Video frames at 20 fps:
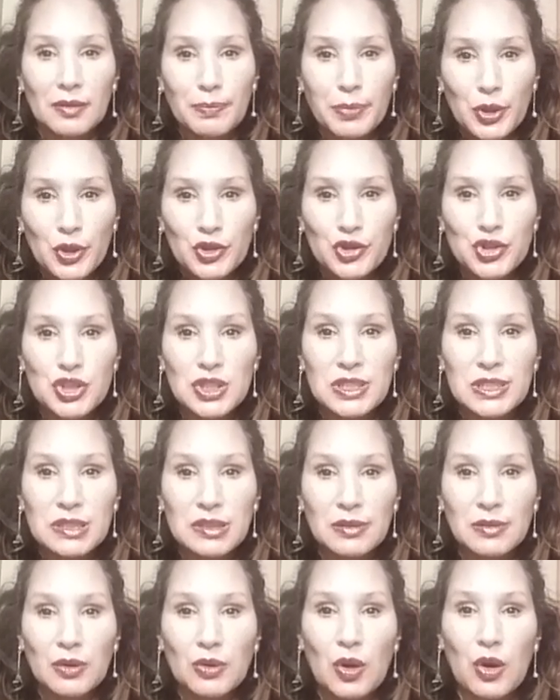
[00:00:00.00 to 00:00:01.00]
purchase
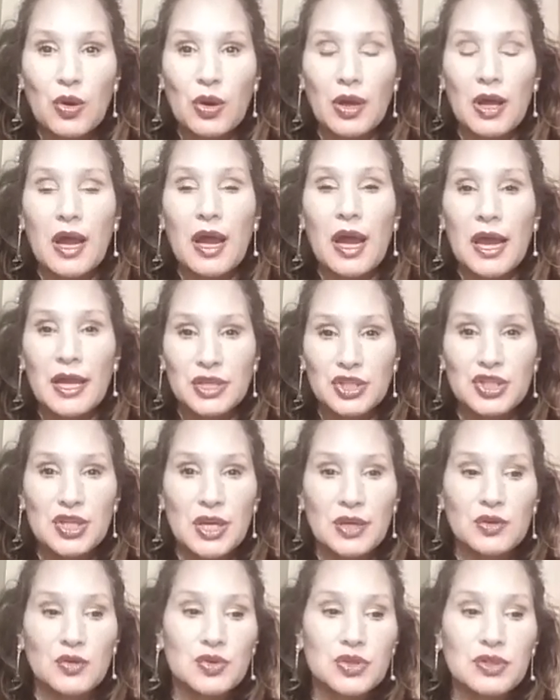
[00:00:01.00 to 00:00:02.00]

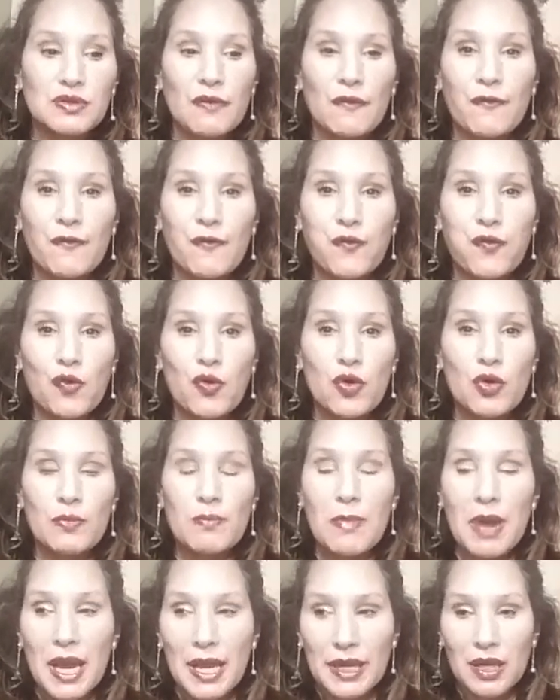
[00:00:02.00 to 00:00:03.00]
eyeshadows for
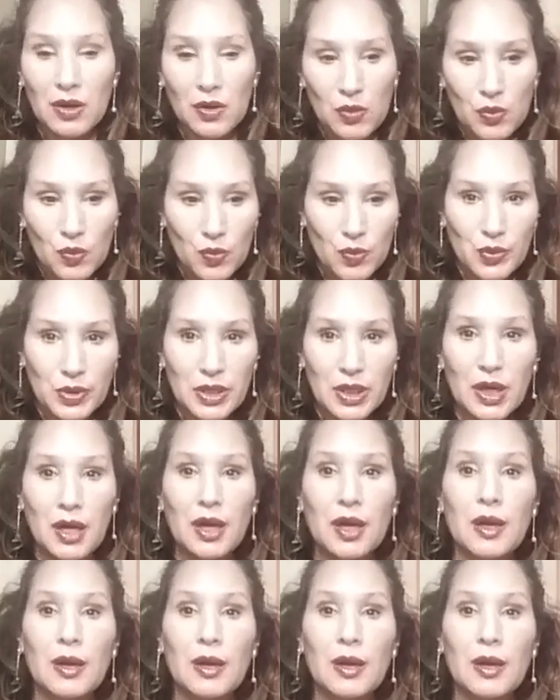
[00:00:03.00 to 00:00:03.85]
my own